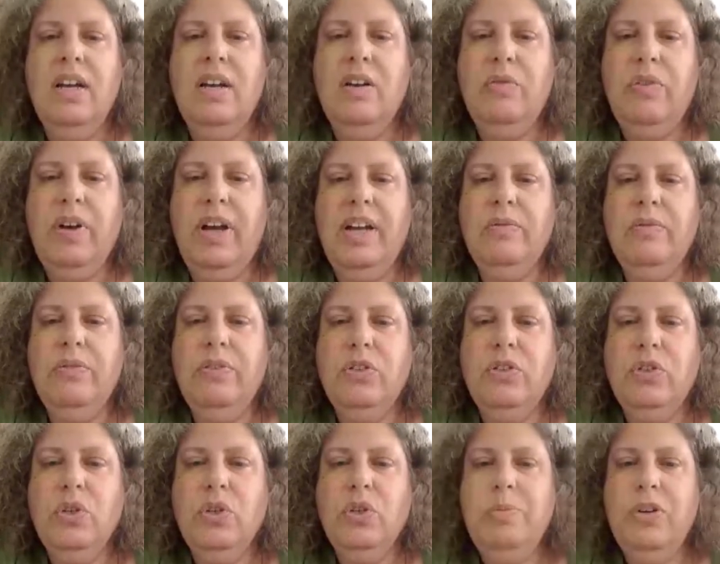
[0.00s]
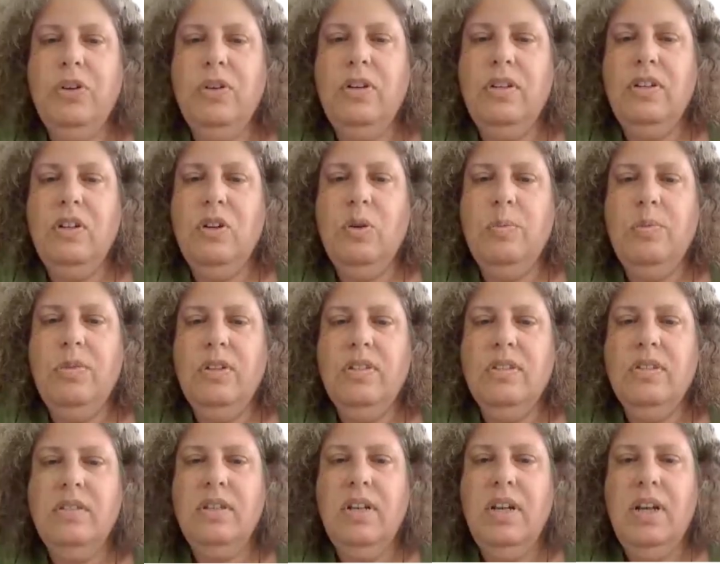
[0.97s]
uh, five Schur
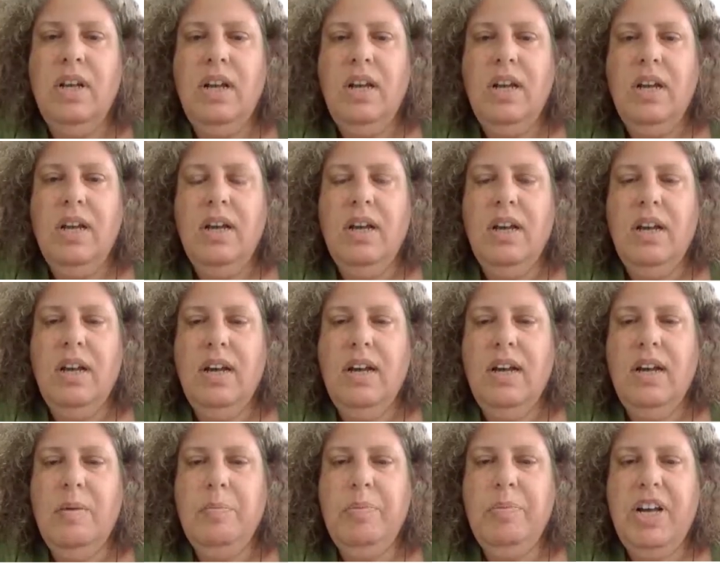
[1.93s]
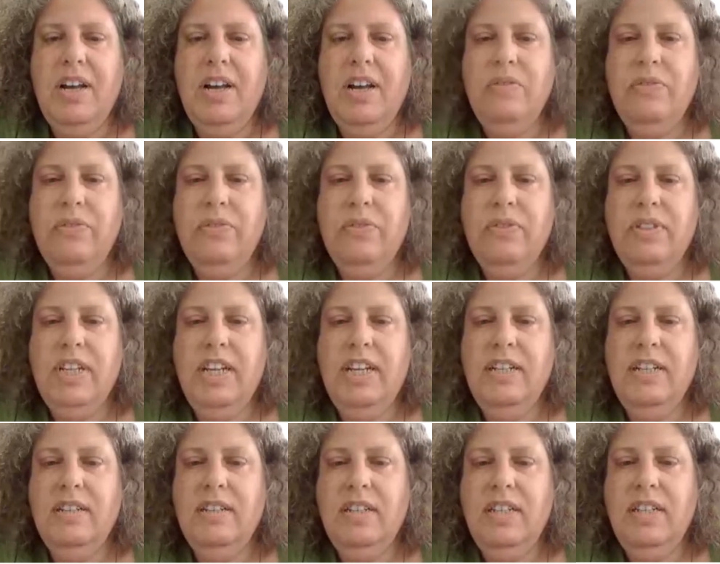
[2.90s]
polynomials uh, above.
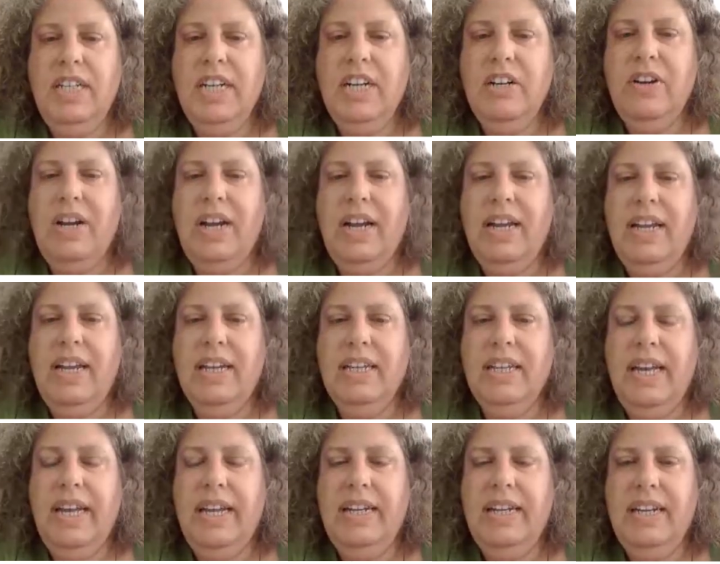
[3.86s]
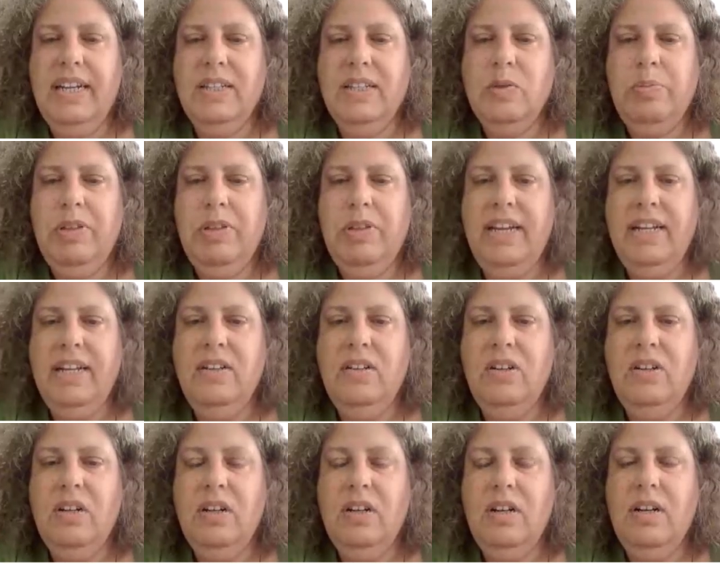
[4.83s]
Then here I again explain
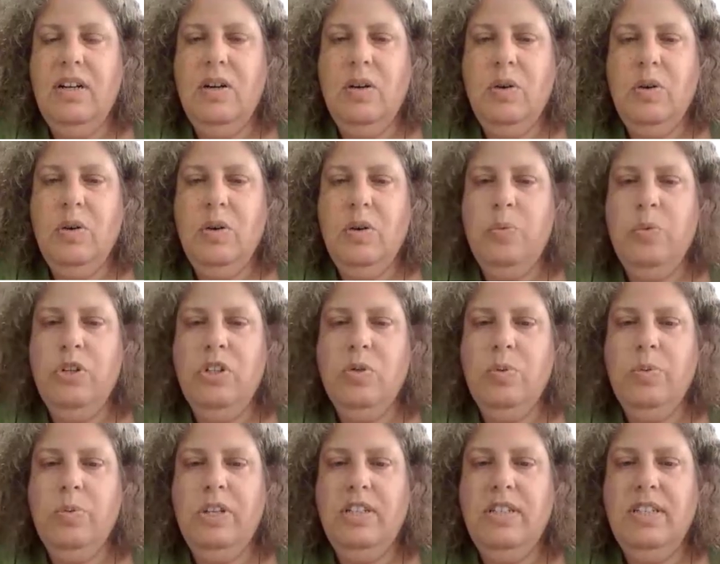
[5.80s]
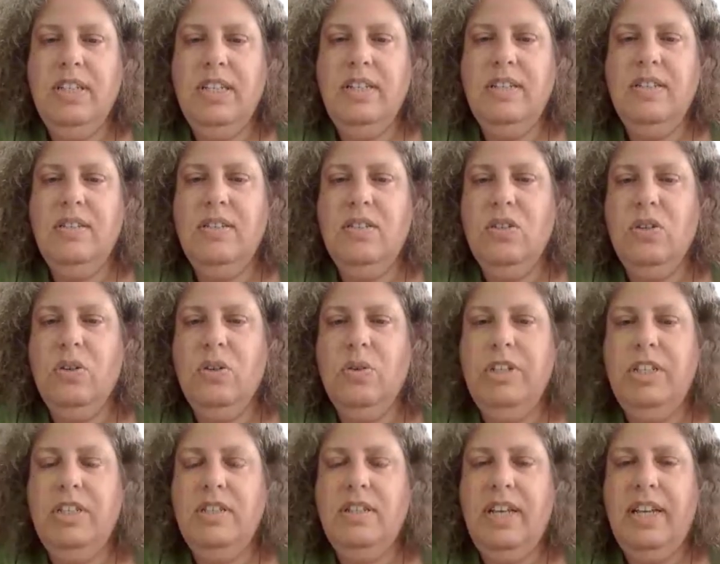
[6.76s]
uh, what we did. So
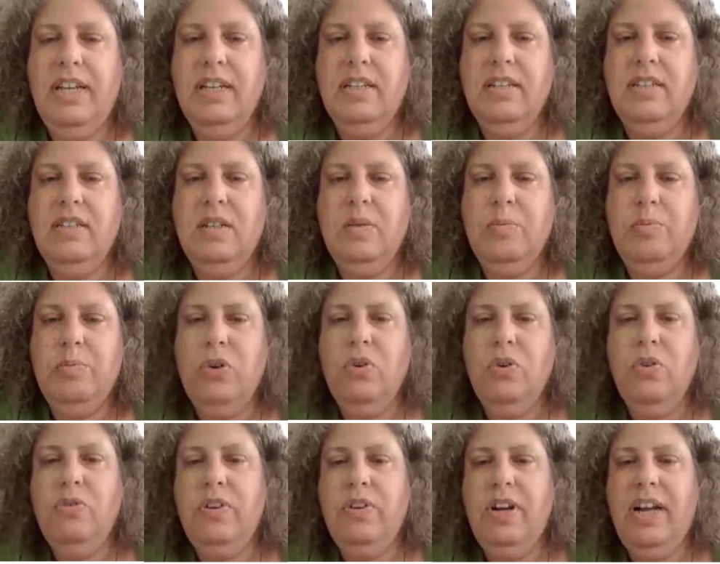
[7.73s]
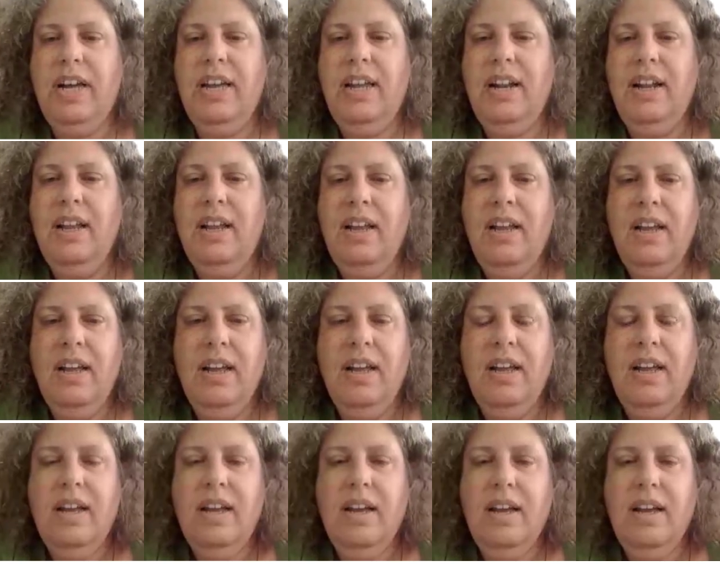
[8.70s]
we take the profile
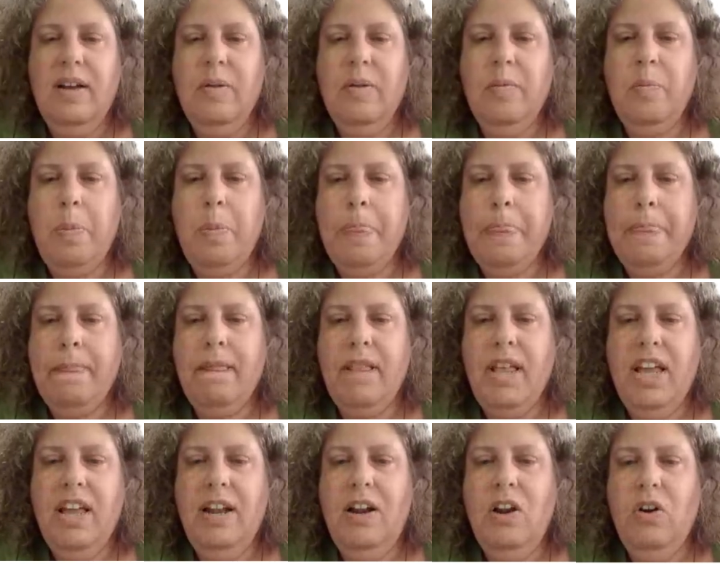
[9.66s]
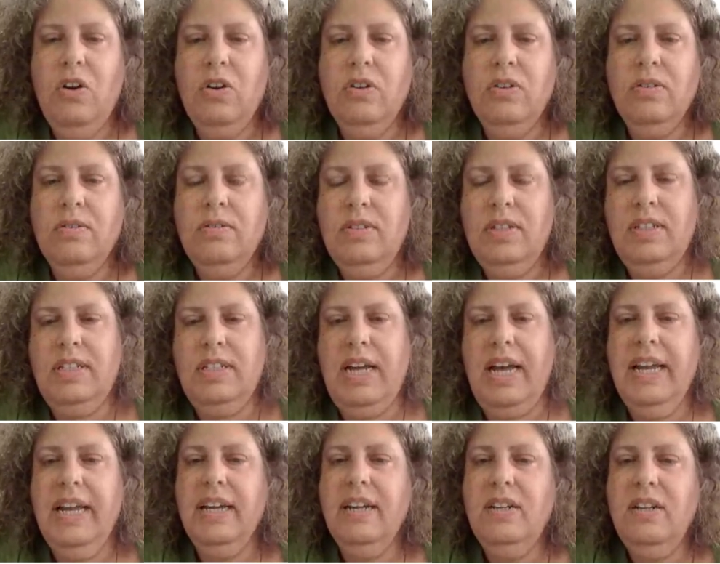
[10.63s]
um, along the
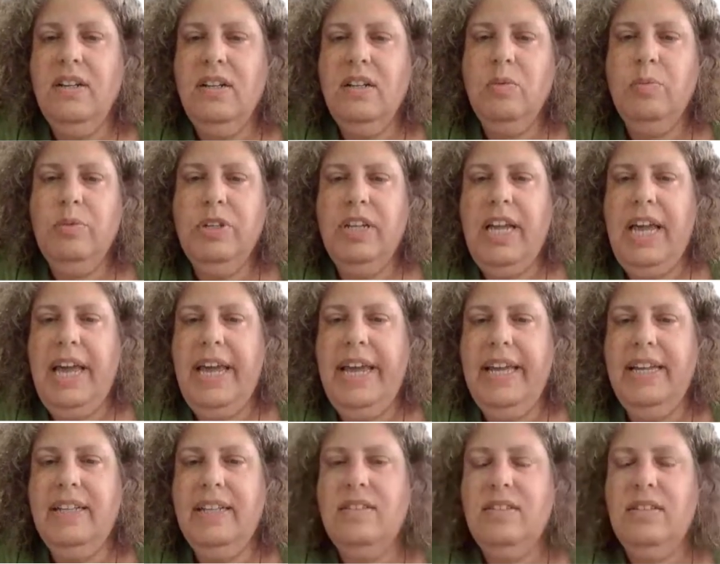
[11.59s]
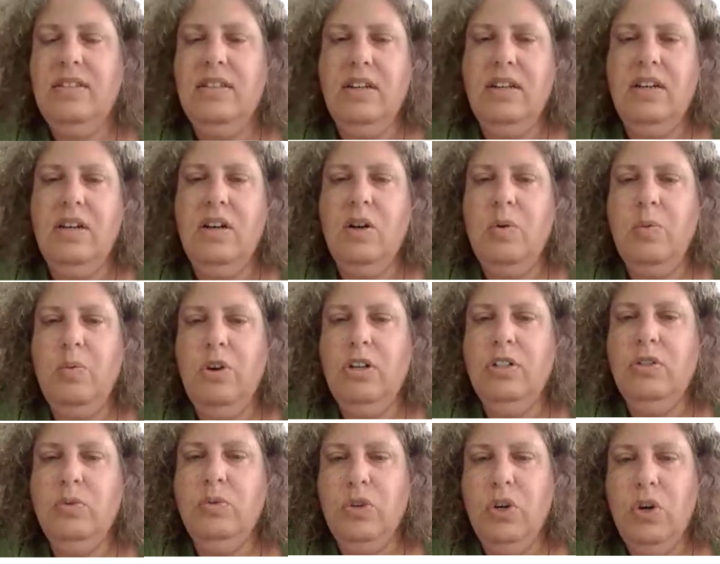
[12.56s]
diagonal, we add uh,
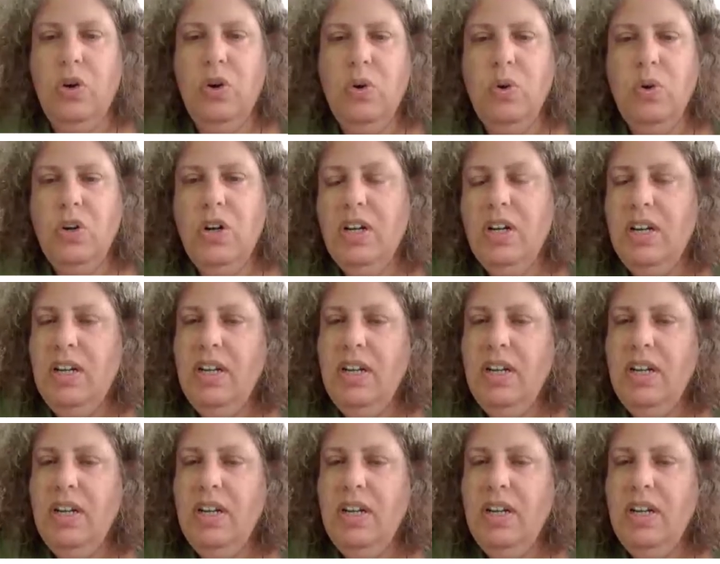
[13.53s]
one row.